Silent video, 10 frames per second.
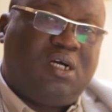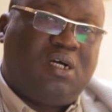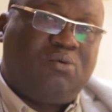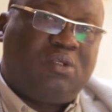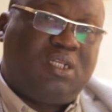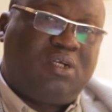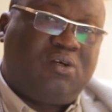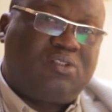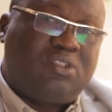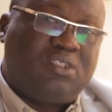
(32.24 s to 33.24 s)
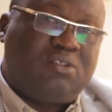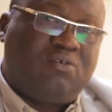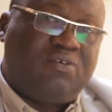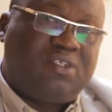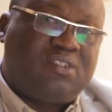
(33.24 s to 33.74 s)
with Lagos State
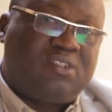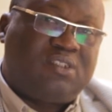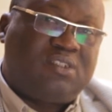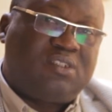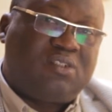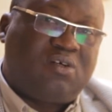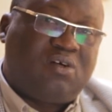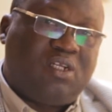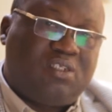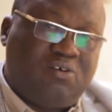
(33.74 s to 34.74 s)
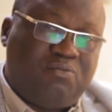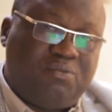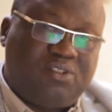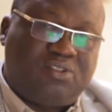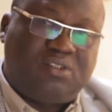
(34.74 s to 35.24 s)
University College of
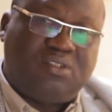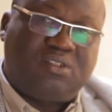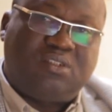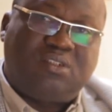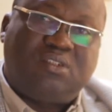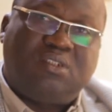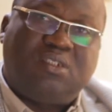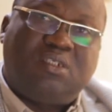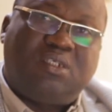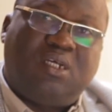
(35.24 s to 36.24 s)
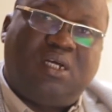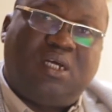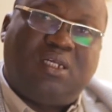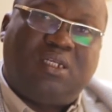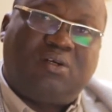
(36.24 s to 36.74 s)
Medicine,
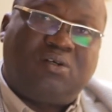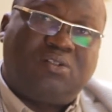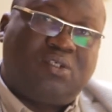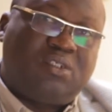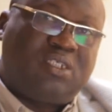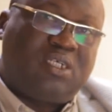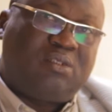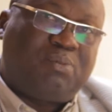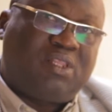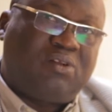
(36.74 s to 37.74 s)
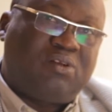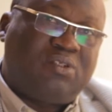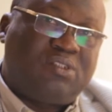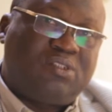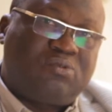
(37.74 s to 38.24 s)
and a consultant
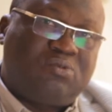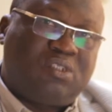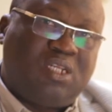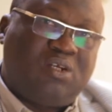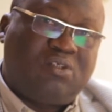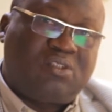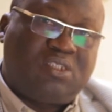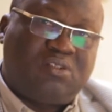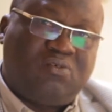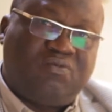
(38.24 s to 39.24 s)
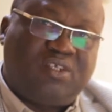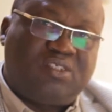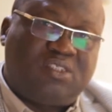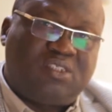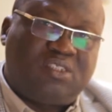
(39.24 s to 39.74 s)
pathologist with Lagos State
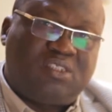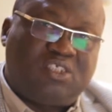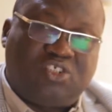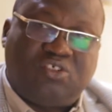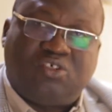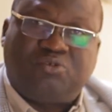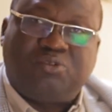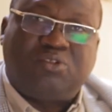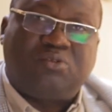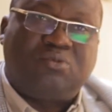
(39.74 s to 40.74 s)
University Teaching Hospital.